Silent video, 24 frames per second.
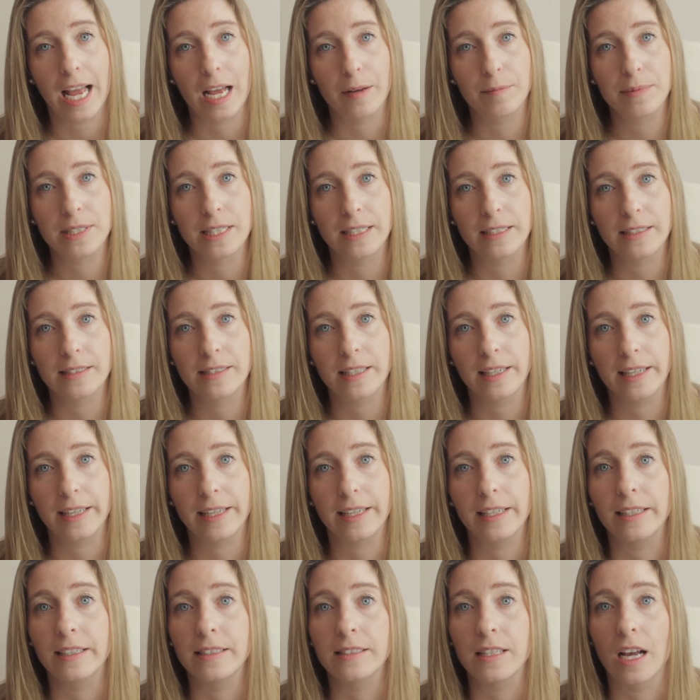absence
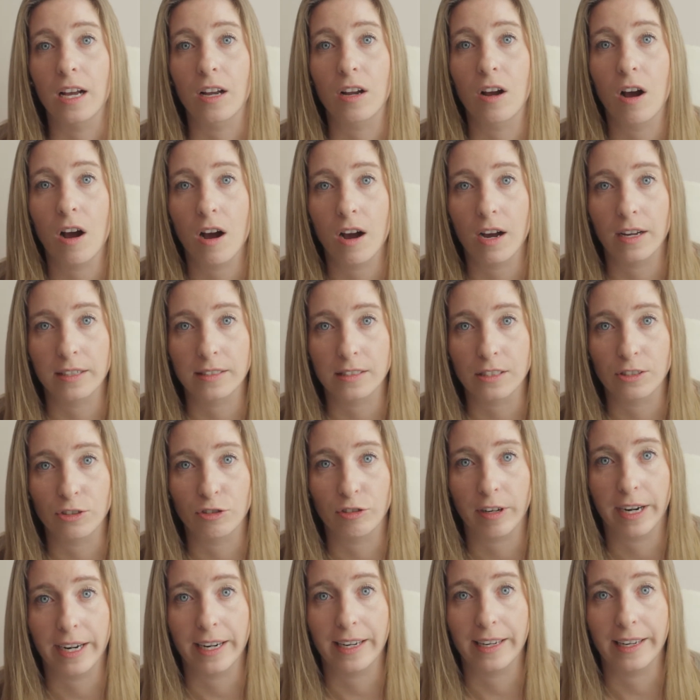is a
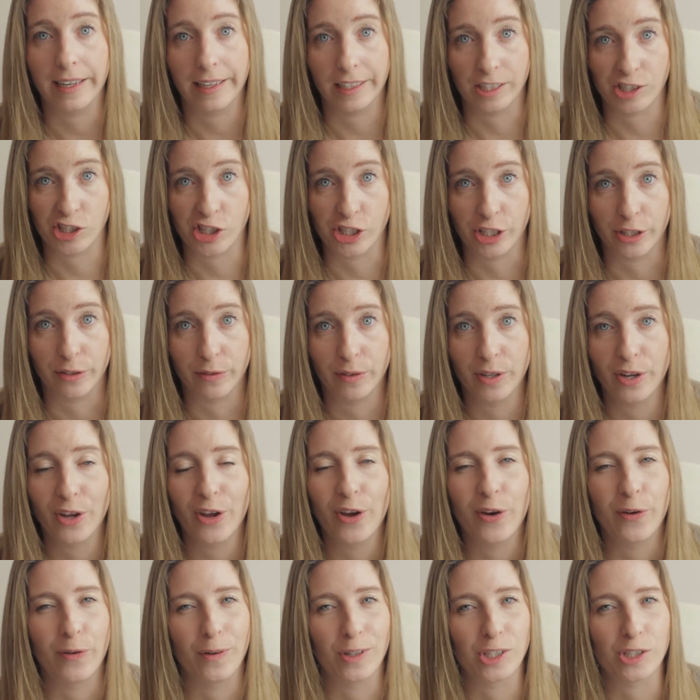concentrated issue,
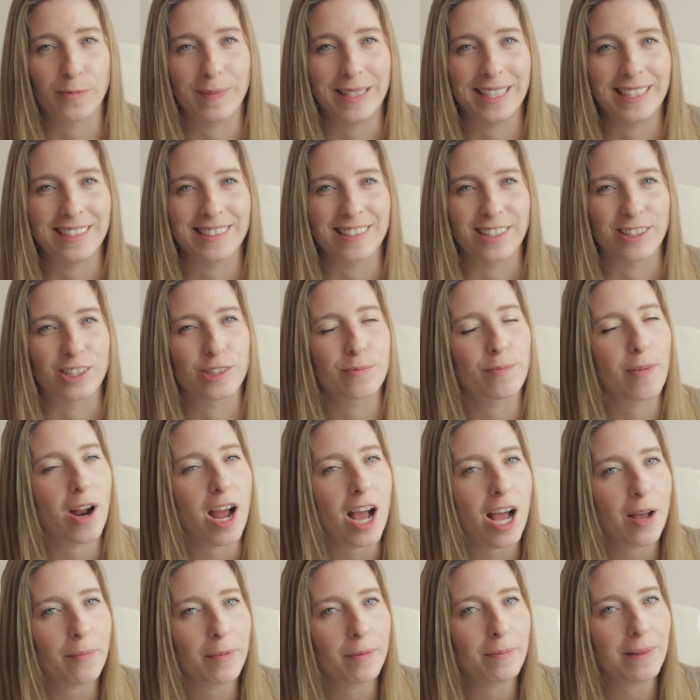which means there's
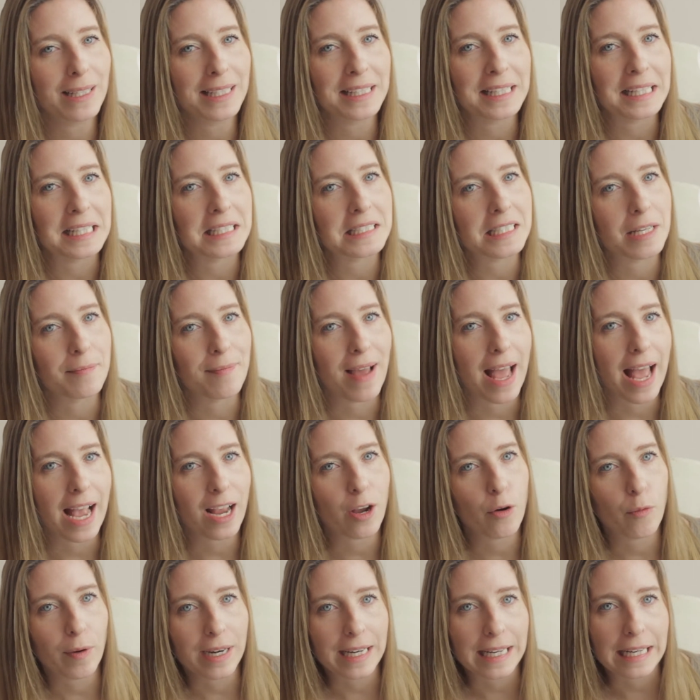probably some
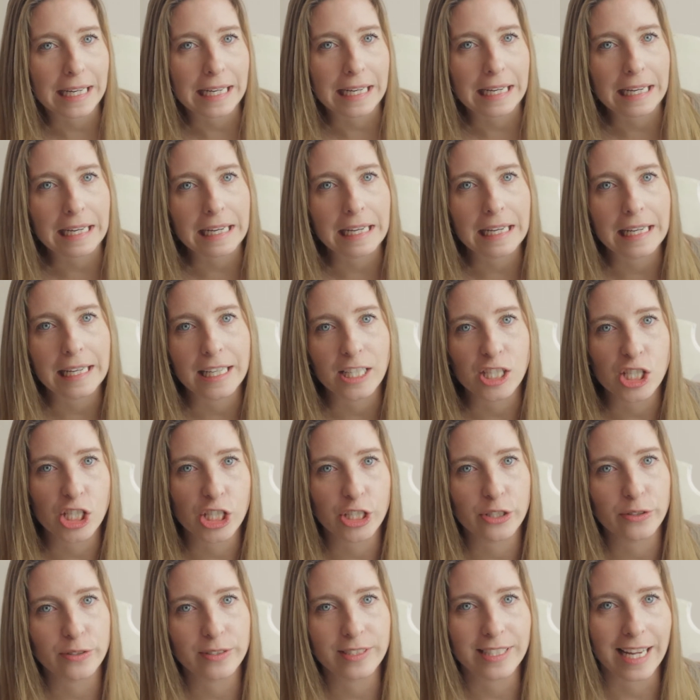equity
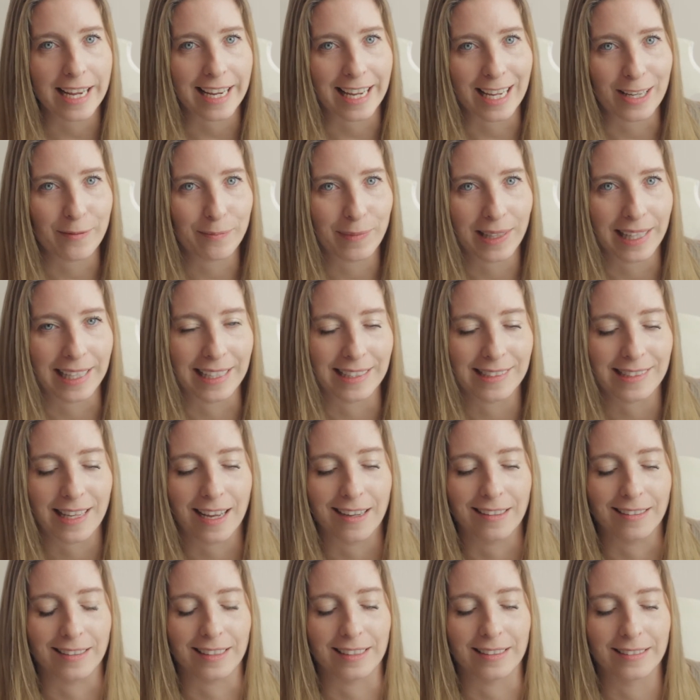issues taking place
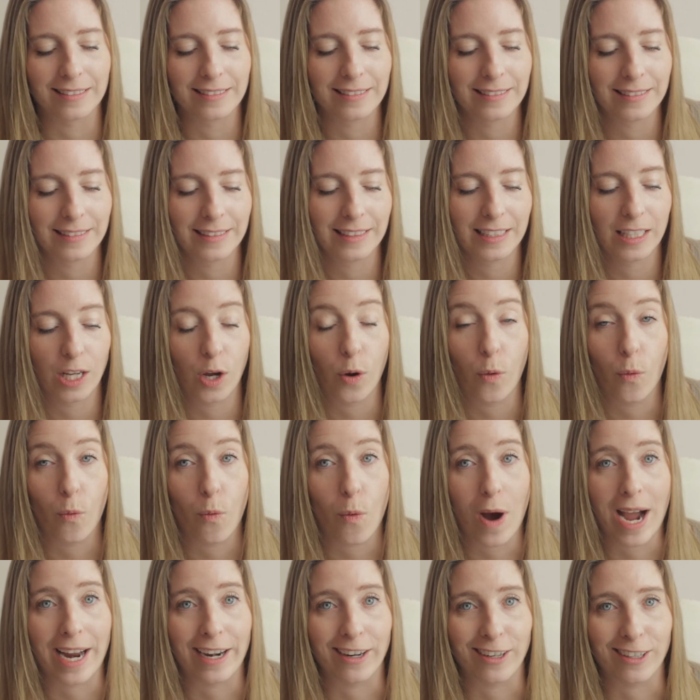on a
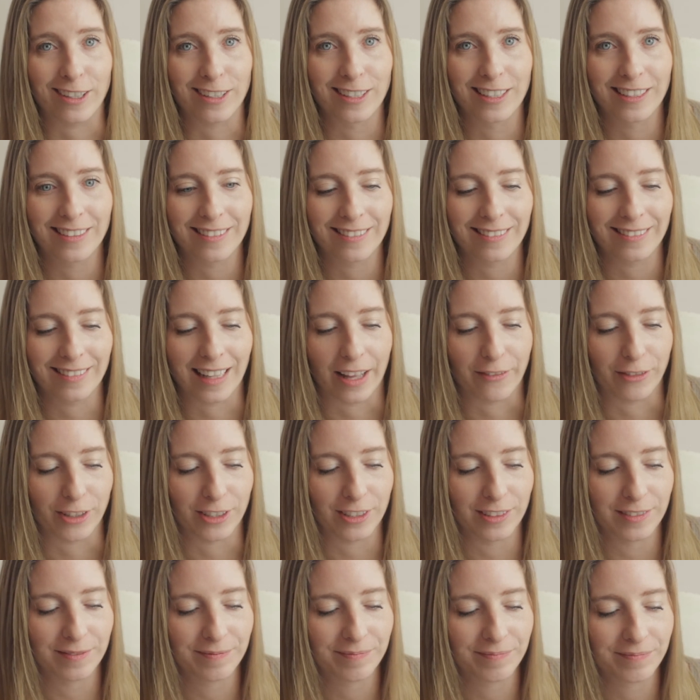wider
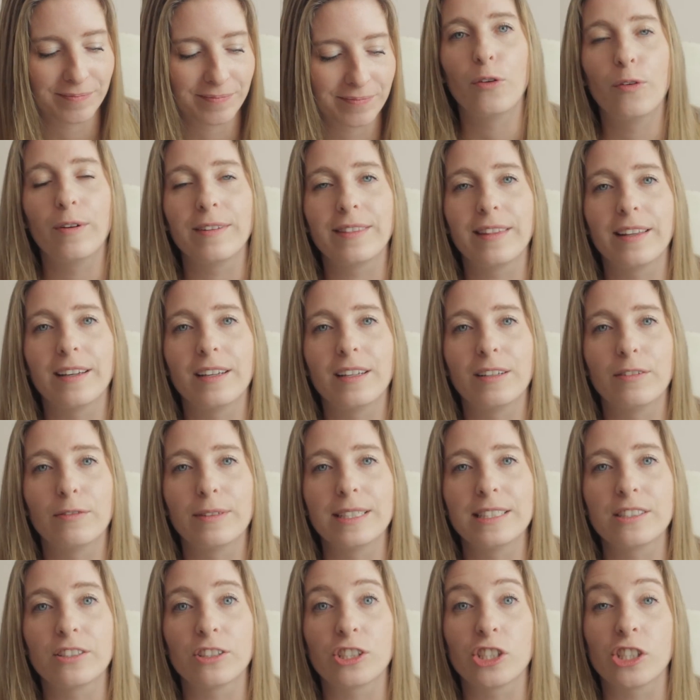level. What the
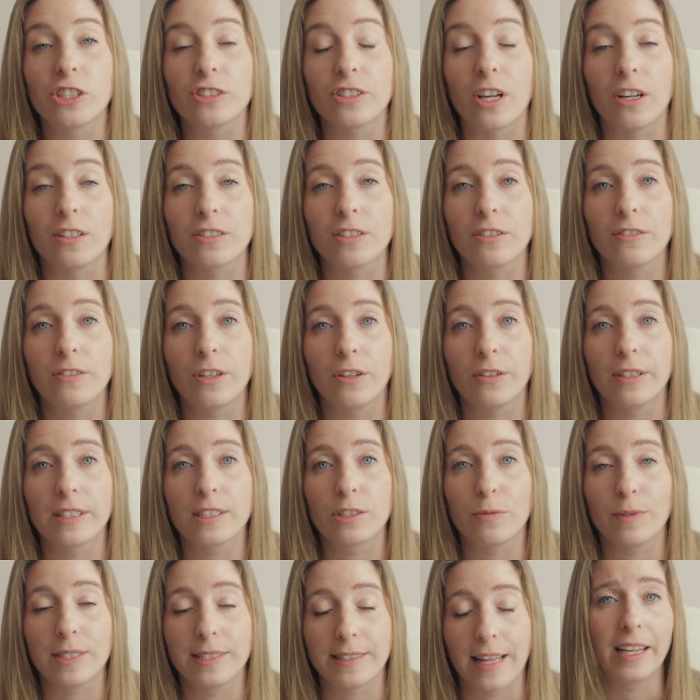researchers also
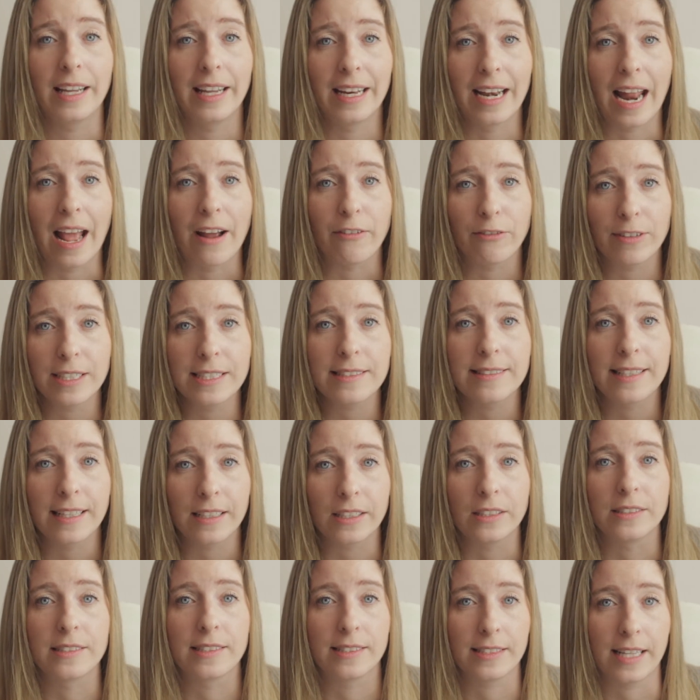noticed was in every
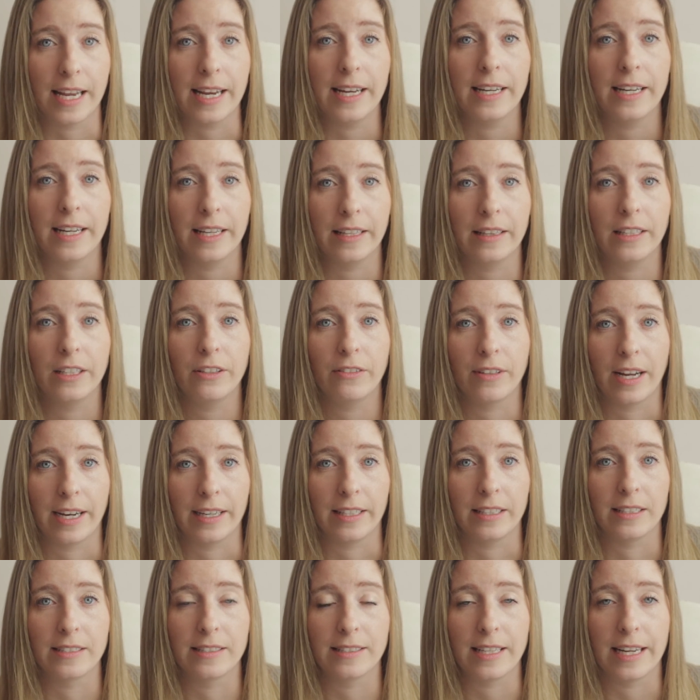single state in the
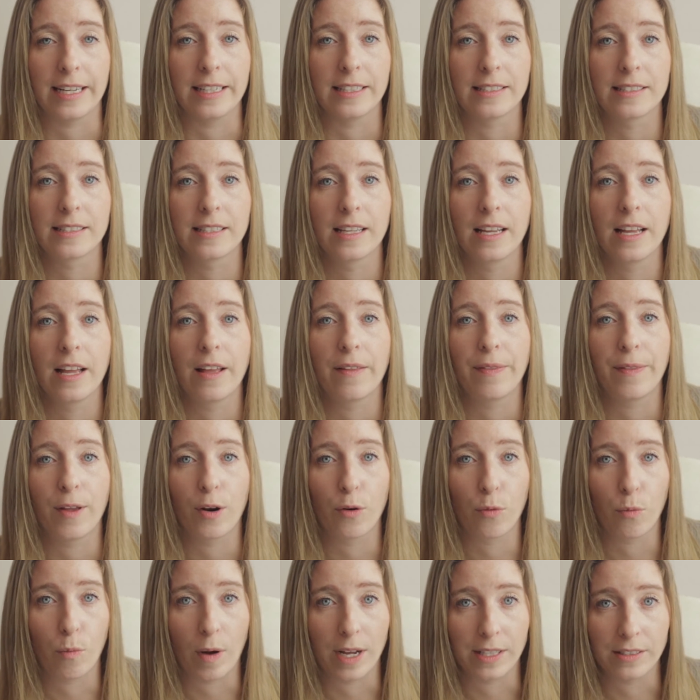United States,
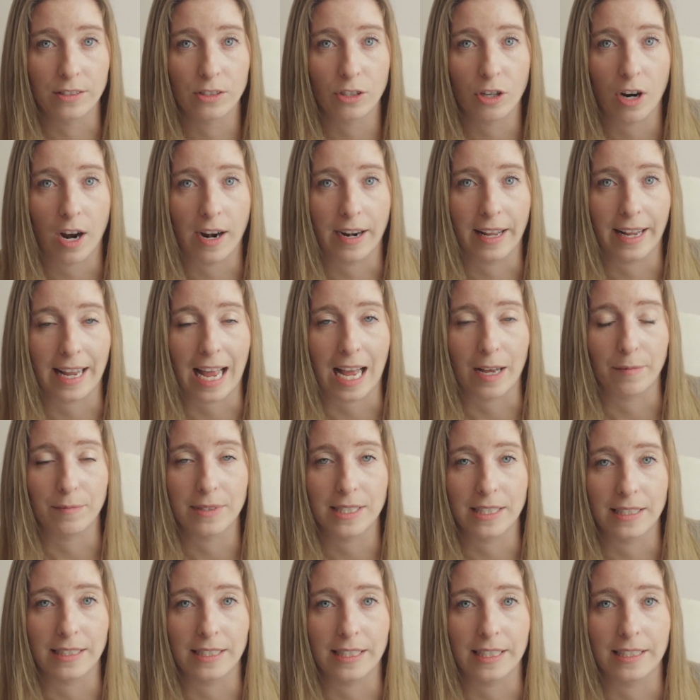there was chronic
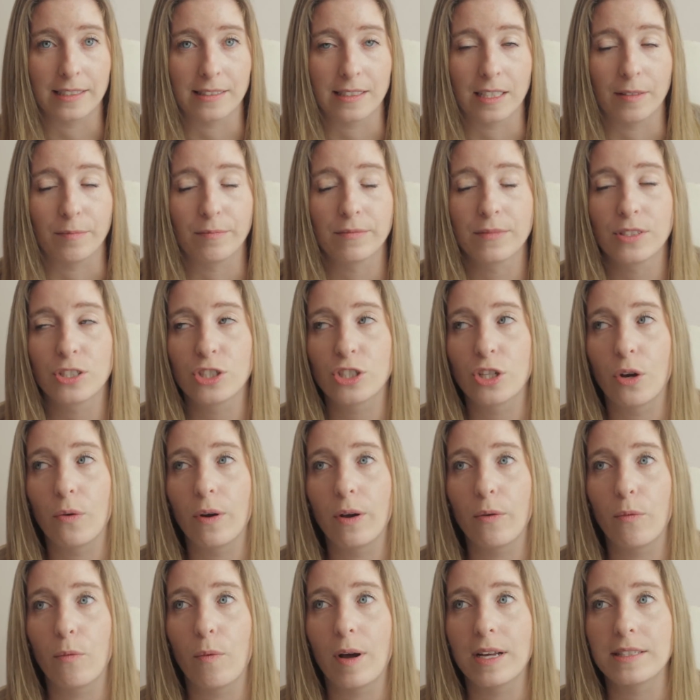absenteeism. So
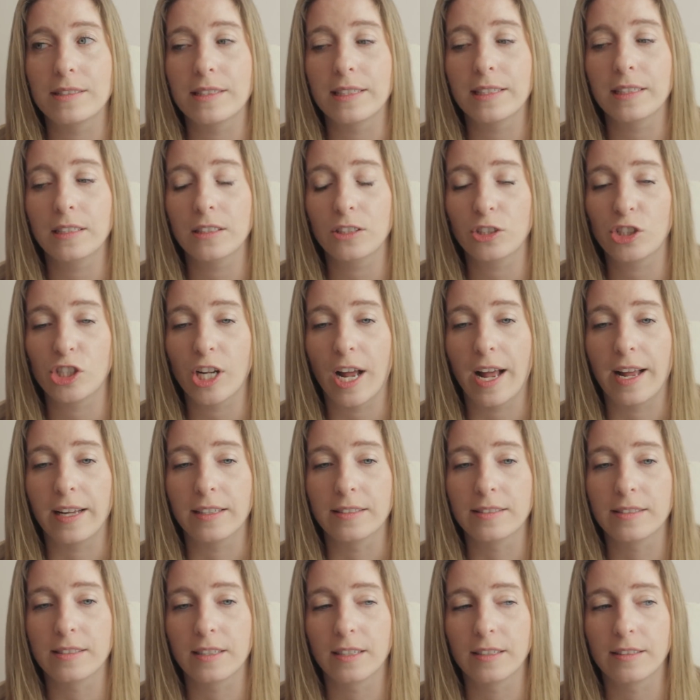it wasn't
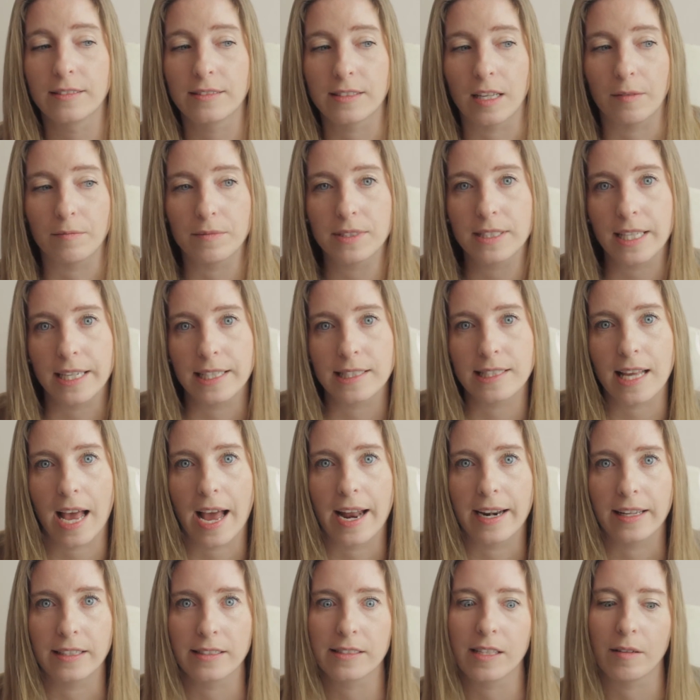just some states
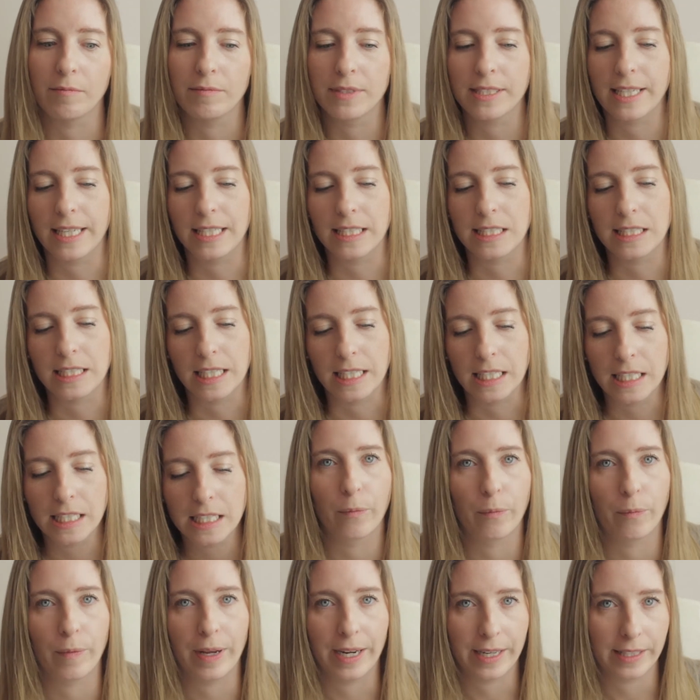had it, some states
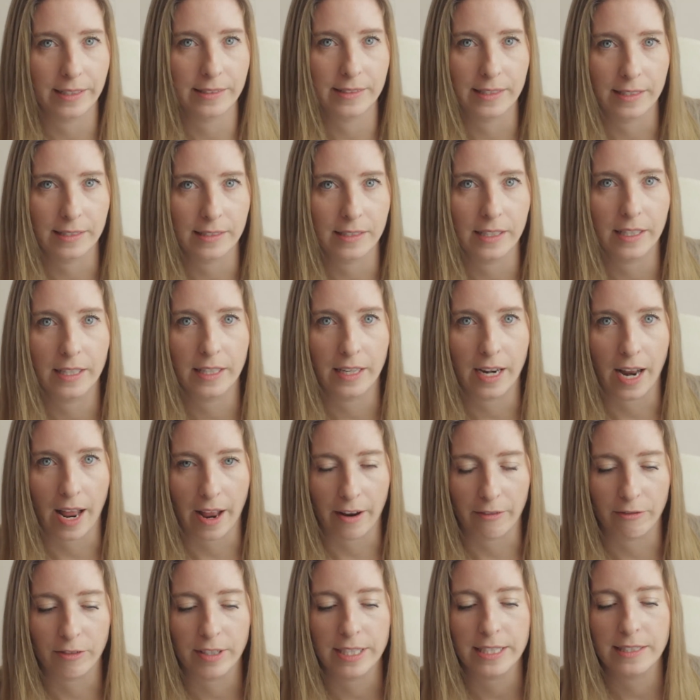didn't. It existed in
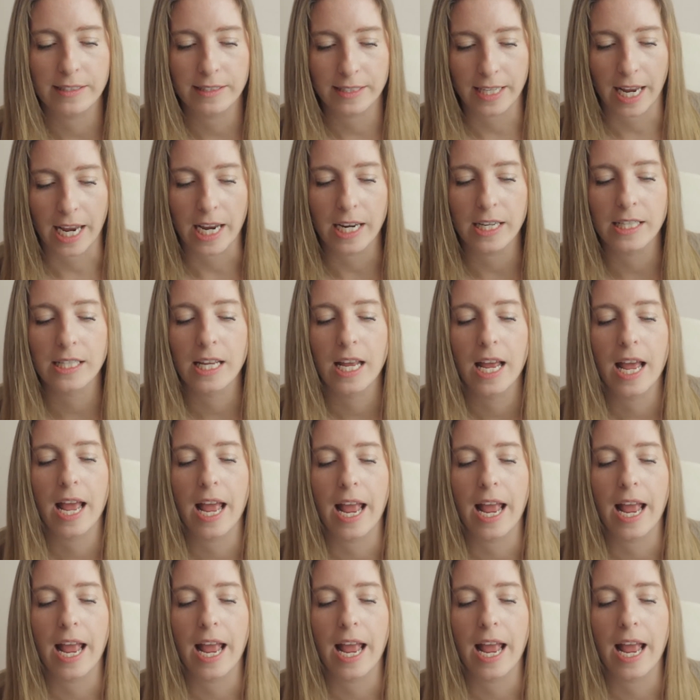every state